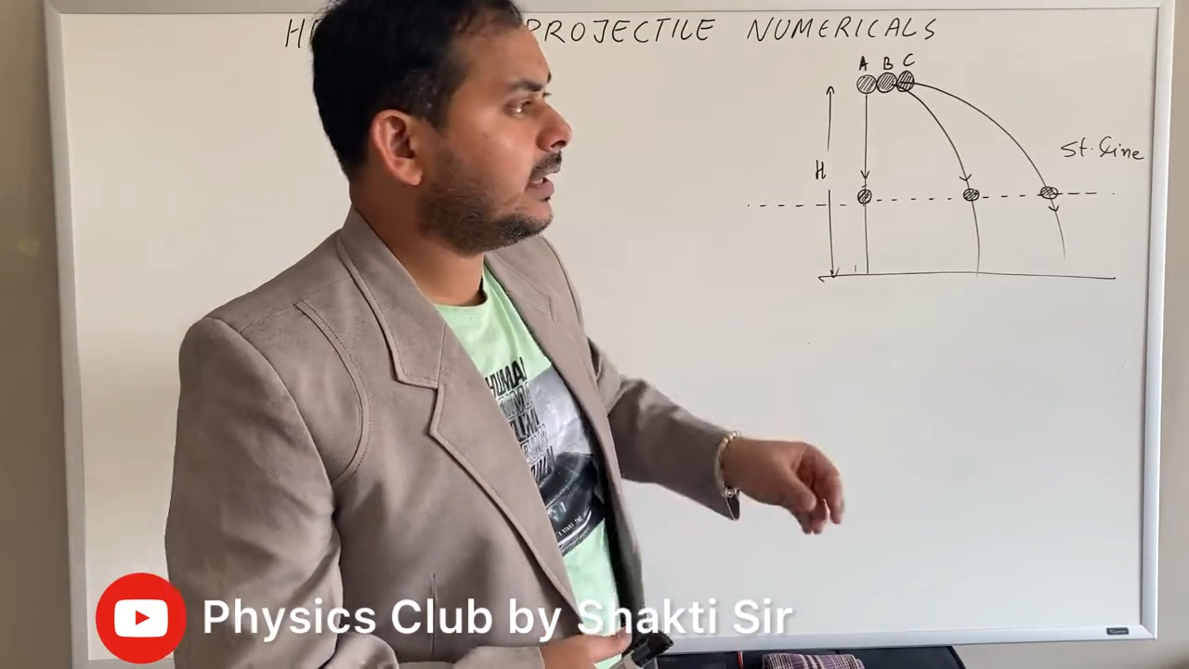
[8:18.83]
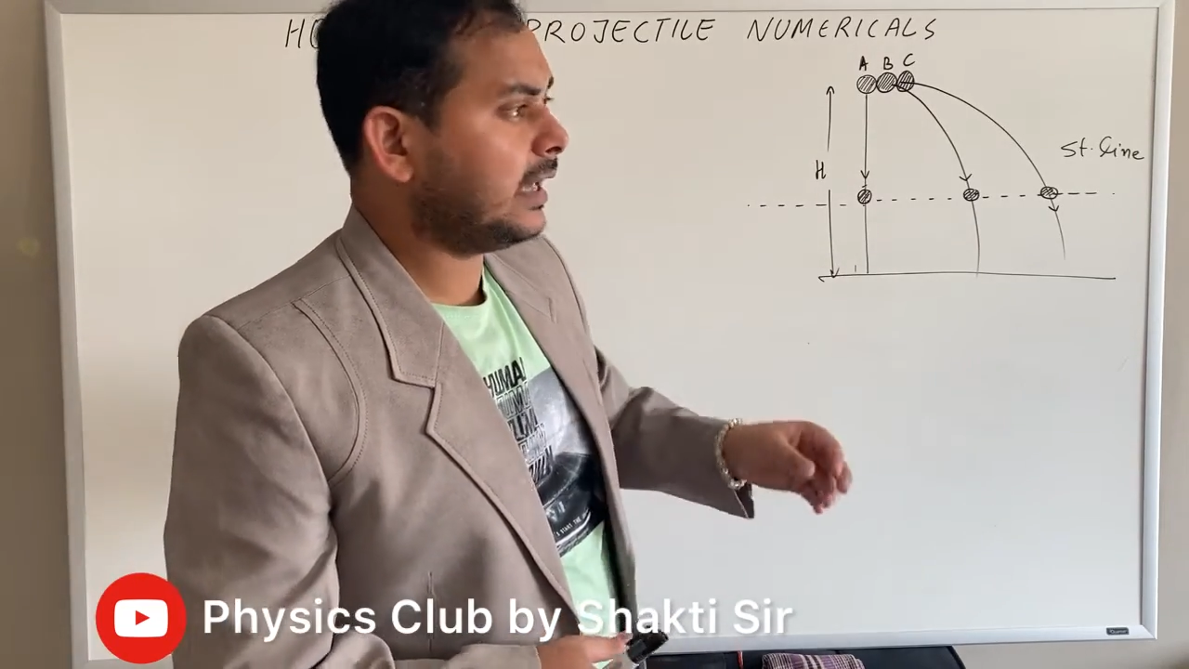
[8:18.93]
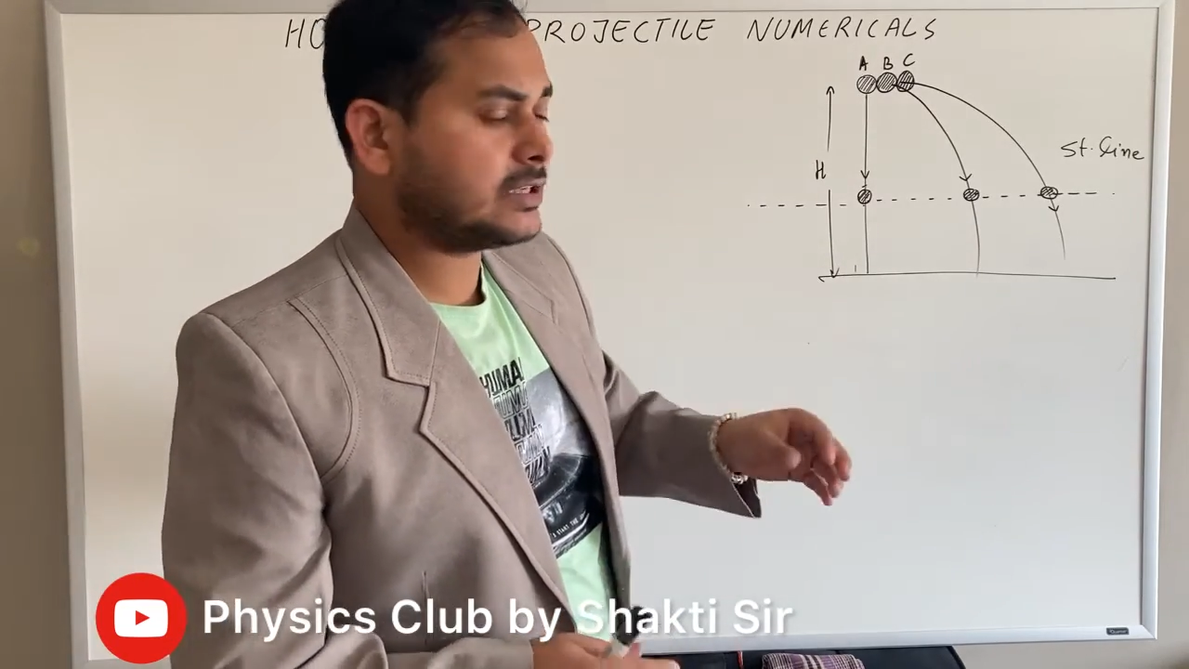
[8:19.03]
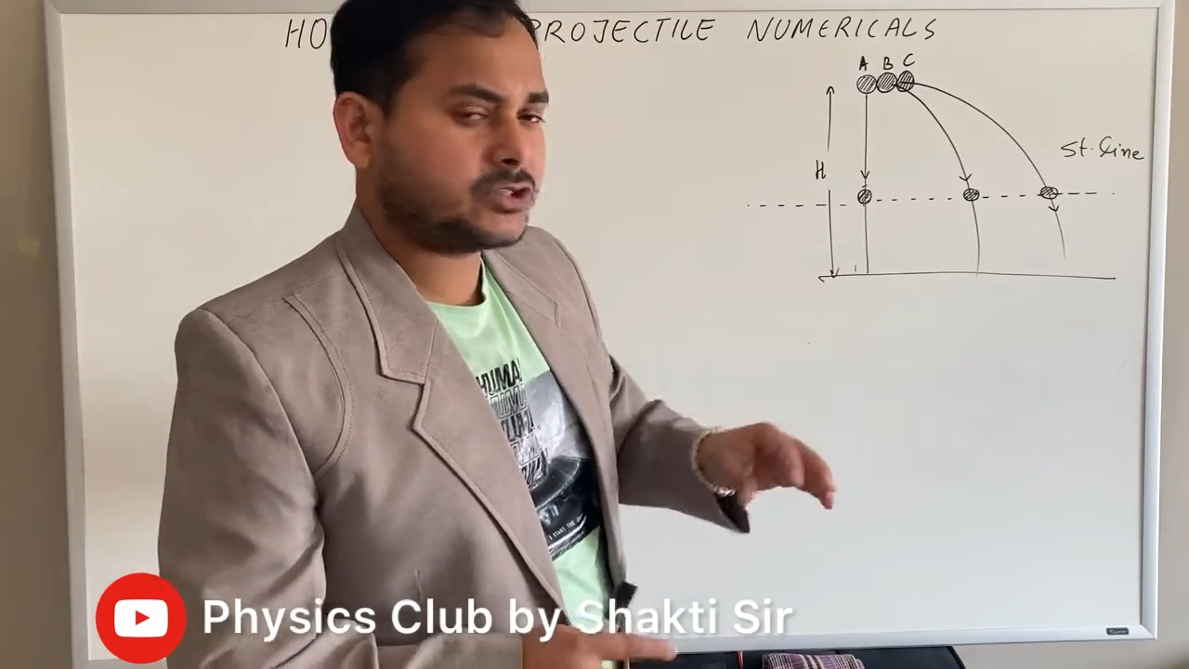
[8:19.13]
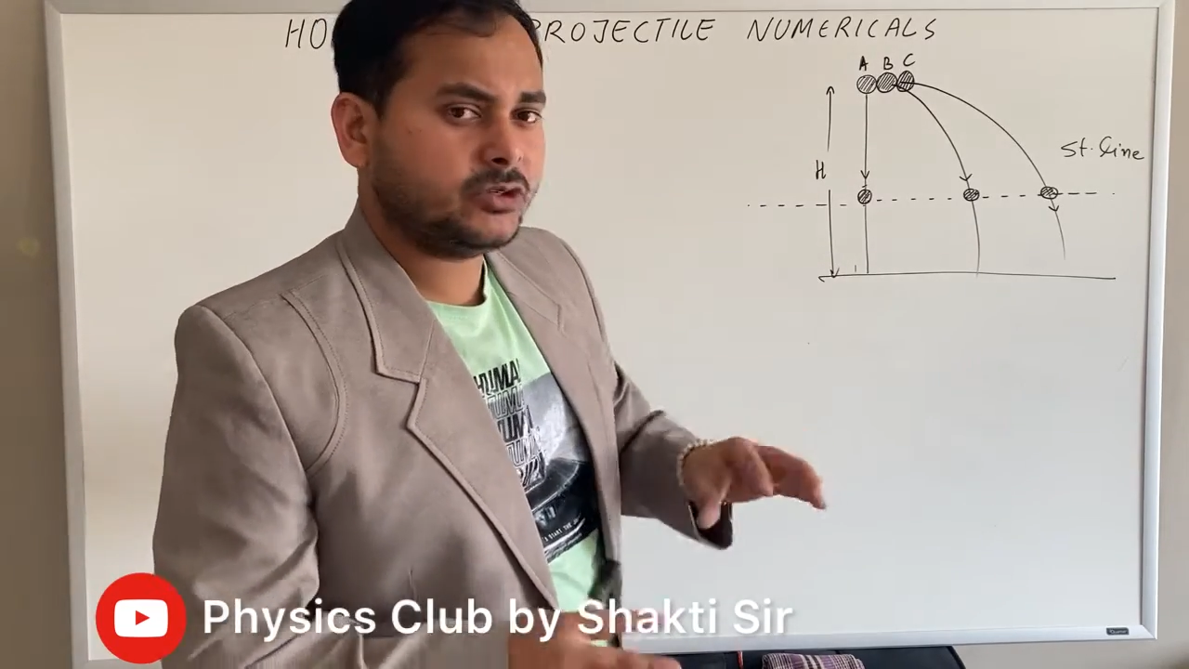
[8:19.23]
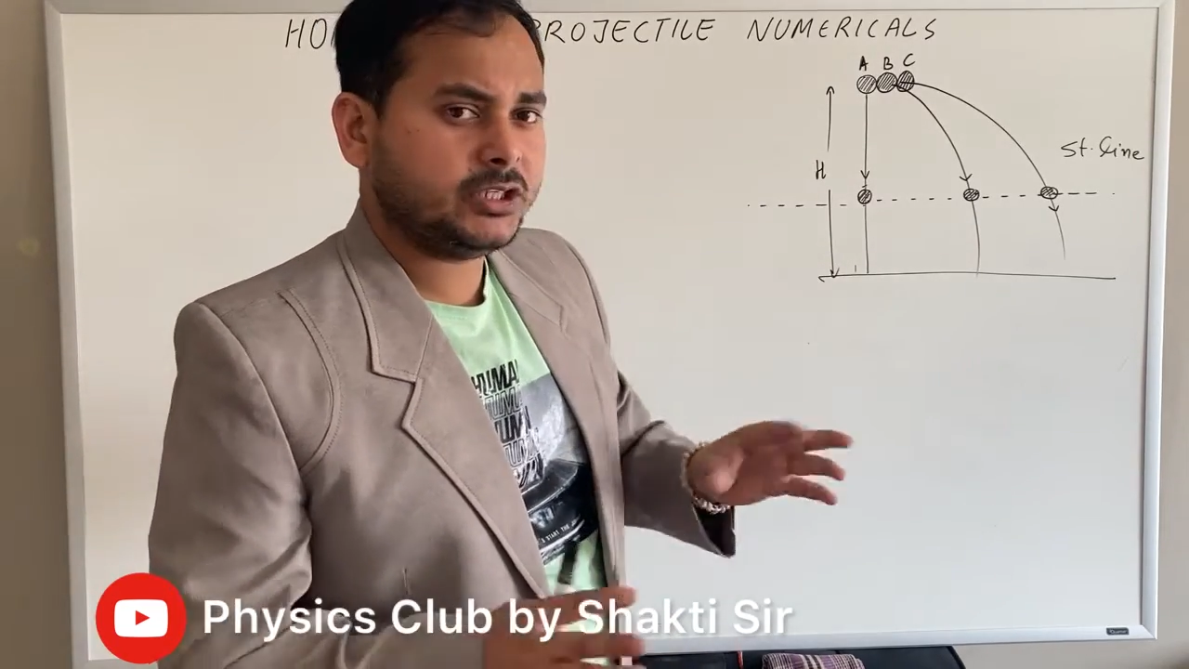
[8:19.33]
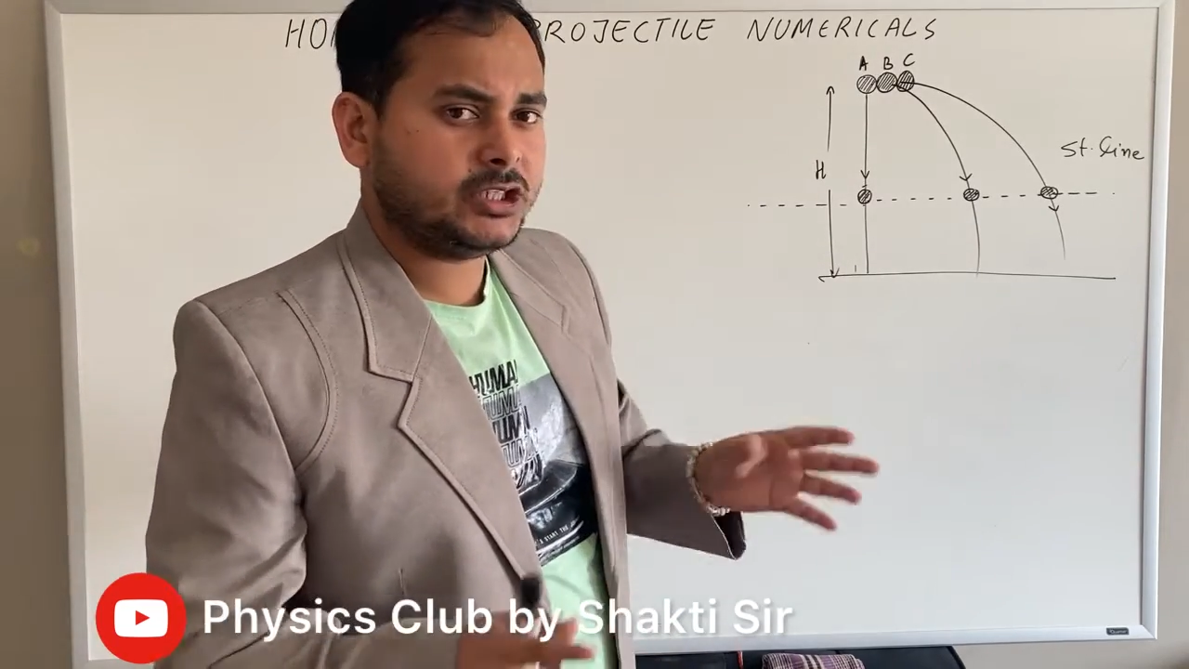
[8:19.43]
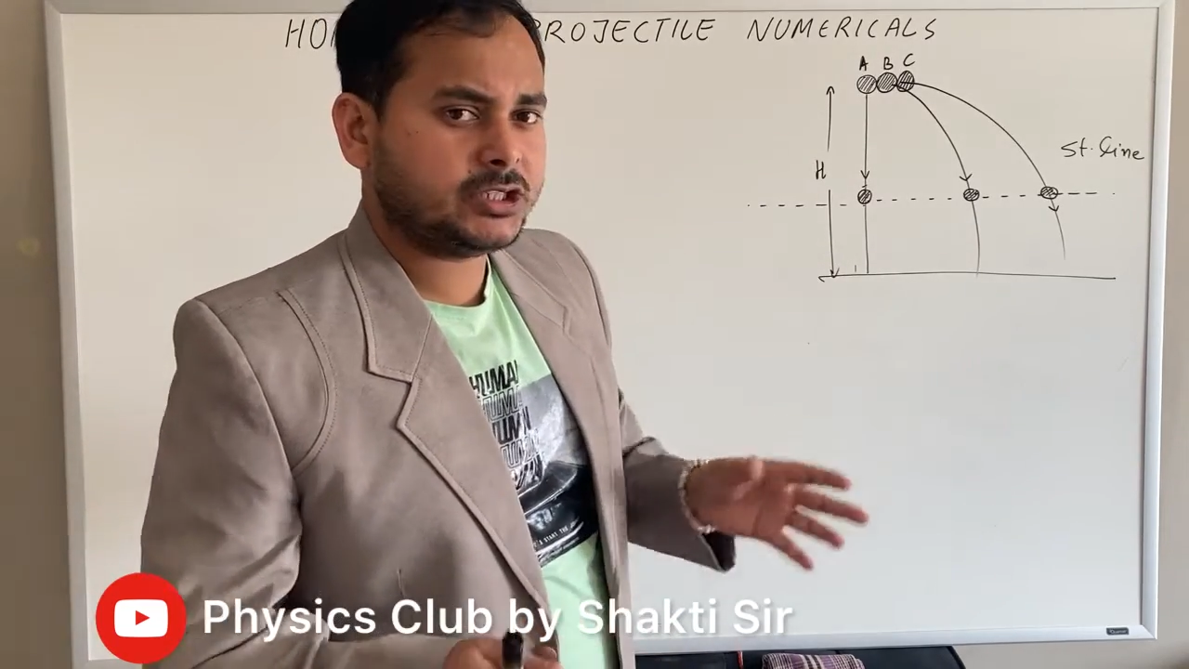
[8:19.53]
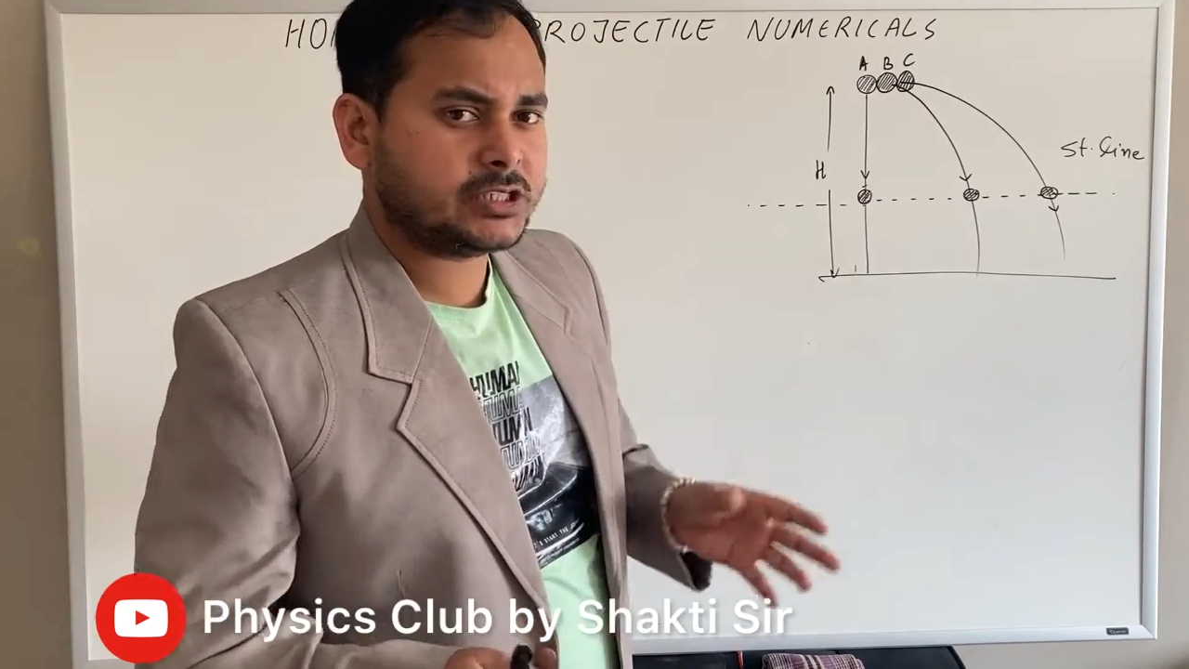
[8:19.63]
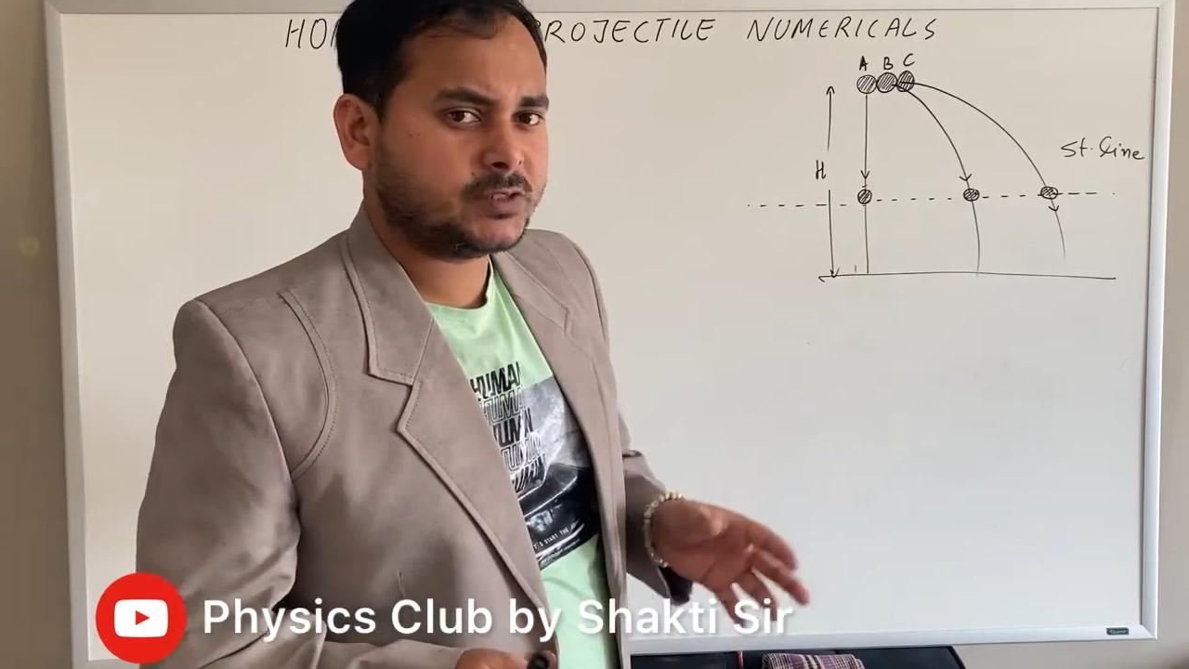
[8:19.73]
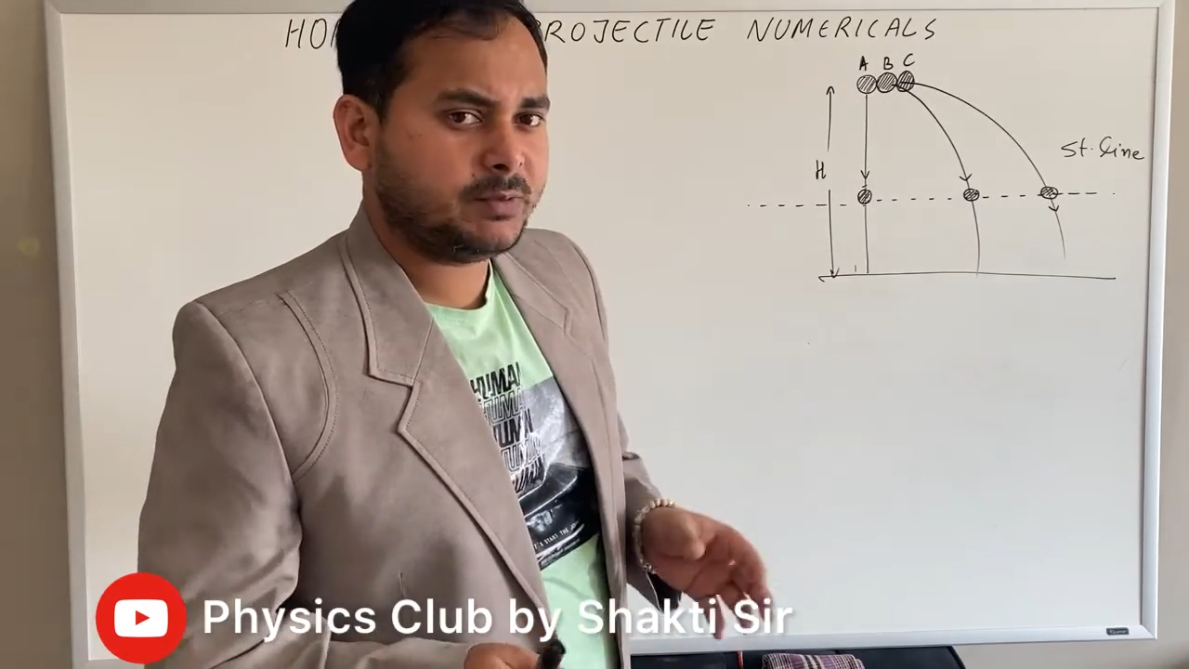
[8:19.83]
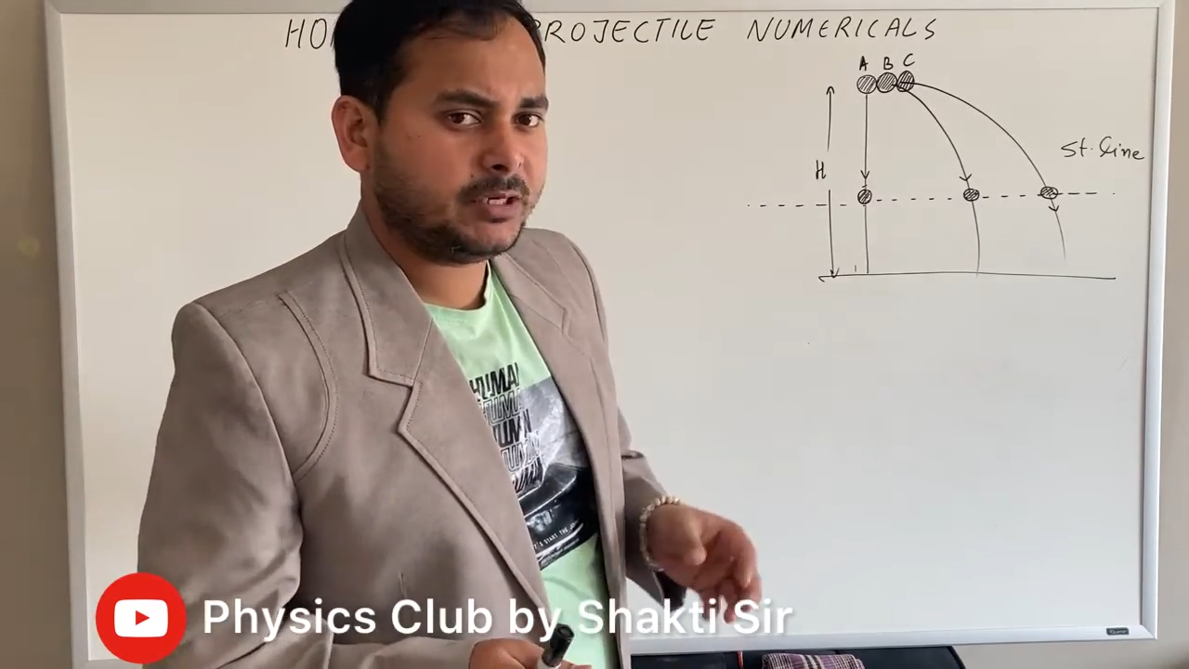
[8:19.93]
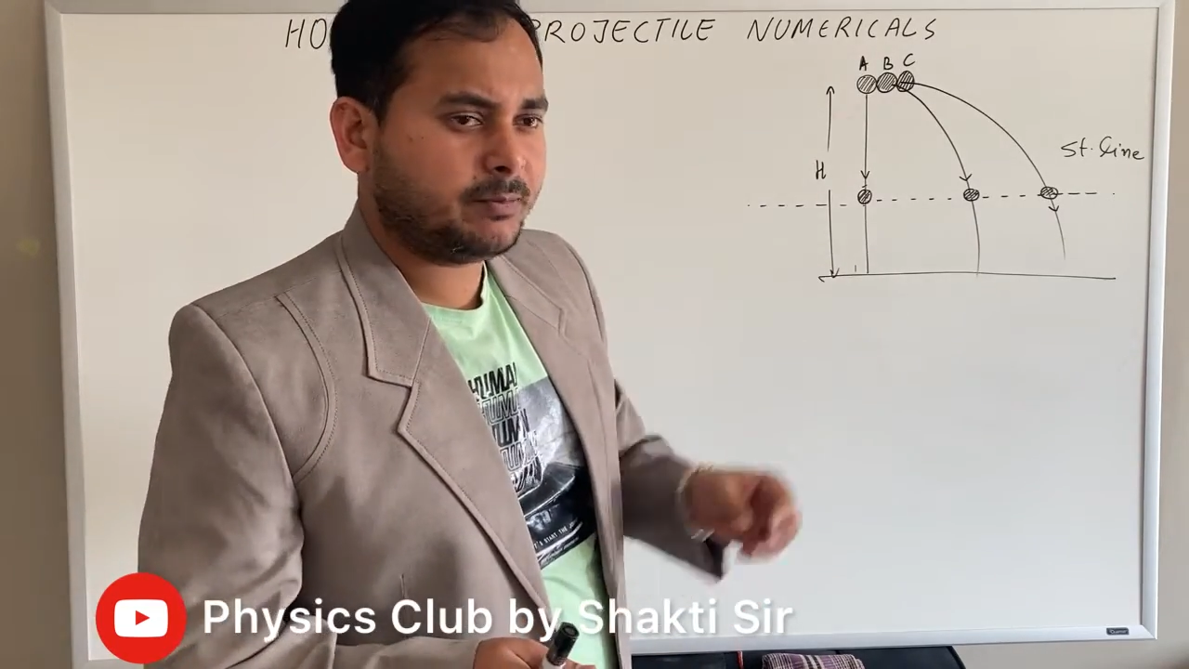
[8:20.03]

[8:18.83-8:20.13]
has no initial speed